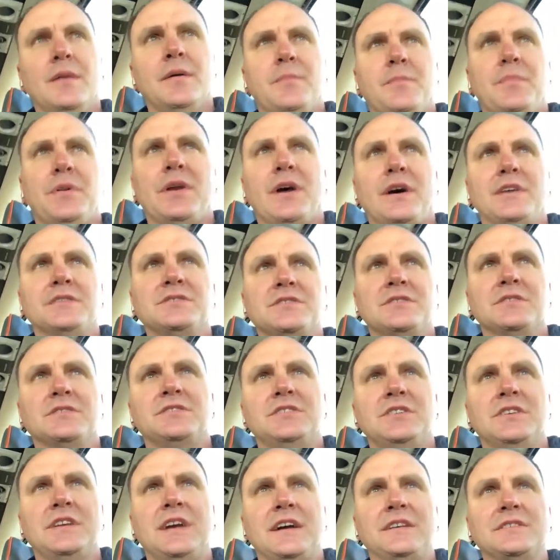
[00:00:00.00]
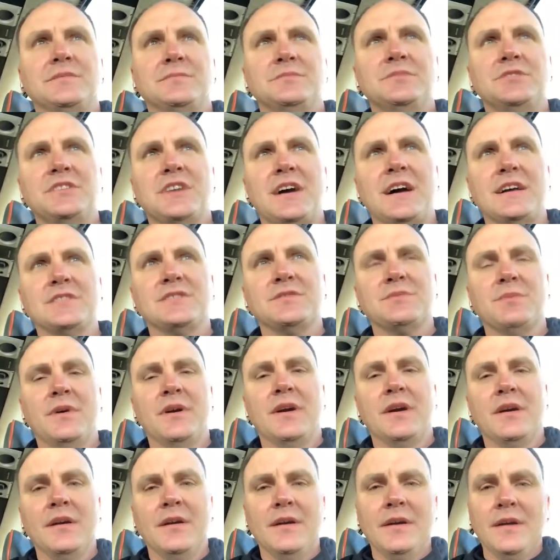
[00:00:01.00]
but also she got some shots
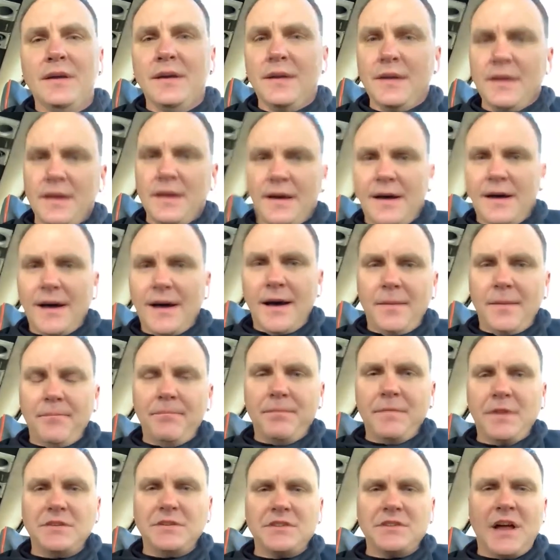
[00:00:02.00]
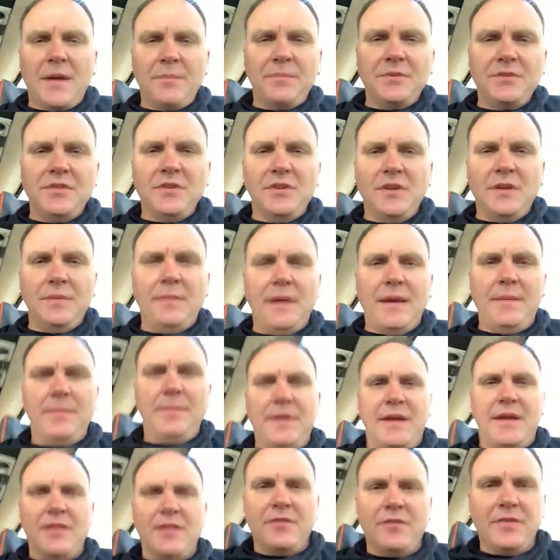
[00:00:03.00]
where there's an opportunity
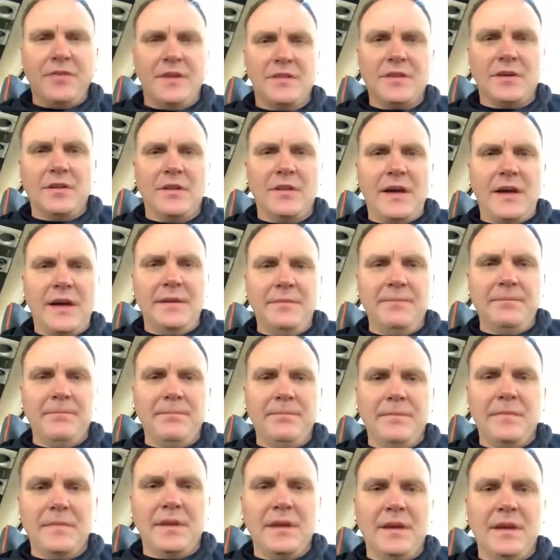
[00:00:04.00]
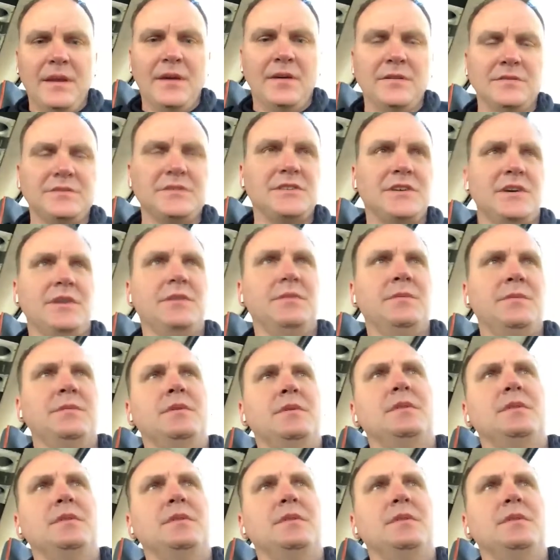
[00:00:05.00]
maybe on the free throw line, you know. So